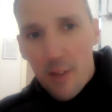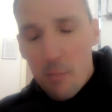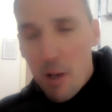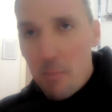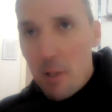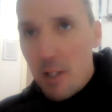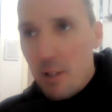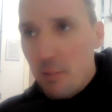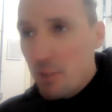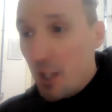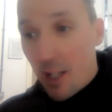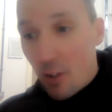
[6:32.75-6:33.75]
That might mean
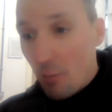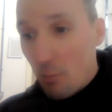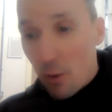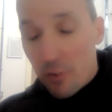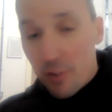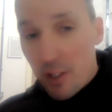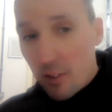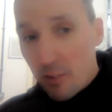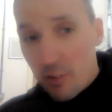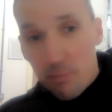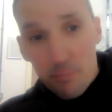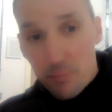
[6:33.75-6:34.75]
taking on more
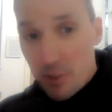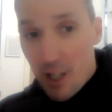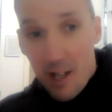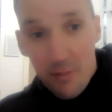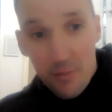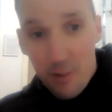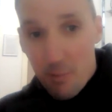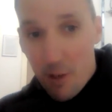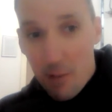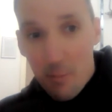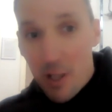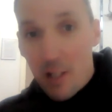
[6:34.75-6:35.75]
sales staff. It
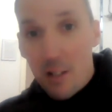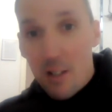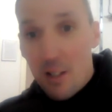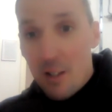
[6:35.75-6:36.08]
might mean